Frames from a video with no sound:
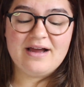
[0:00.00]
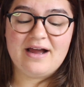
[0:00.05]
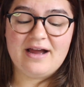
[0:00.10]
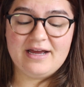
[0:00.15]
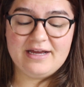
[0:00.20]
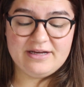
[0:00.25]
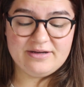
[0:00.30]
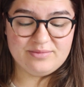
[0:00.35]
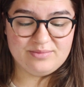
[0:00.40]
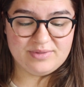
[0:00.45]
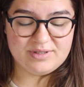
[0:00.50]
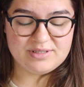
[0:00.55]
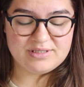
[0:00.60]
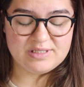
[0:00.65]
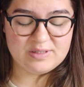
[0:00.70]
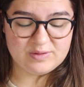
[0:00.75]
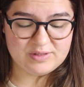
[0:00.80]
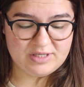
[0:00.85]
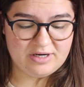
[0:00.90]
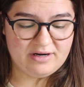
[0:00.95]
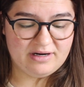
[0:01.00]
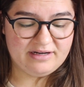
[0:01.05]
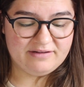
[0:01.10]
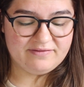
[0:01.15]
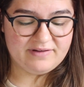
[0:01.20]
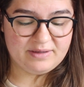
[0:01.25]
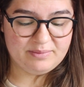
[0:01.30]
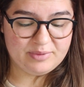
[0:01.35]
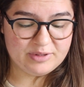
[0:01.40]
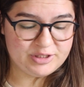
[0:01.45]
I am so sorry
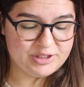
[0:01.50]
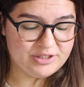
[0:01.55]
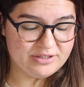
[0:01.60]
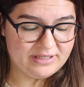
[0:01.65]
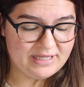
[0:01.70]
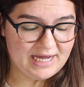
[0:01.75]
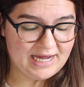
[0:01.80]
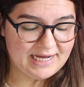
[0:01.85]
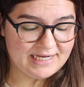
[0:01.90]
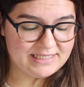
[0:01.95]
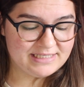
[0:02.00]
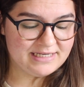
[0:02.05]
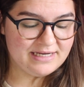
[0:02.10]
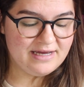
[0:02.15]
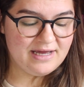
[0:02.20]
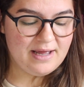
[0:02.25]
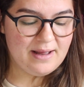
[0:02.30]
if I butchered that,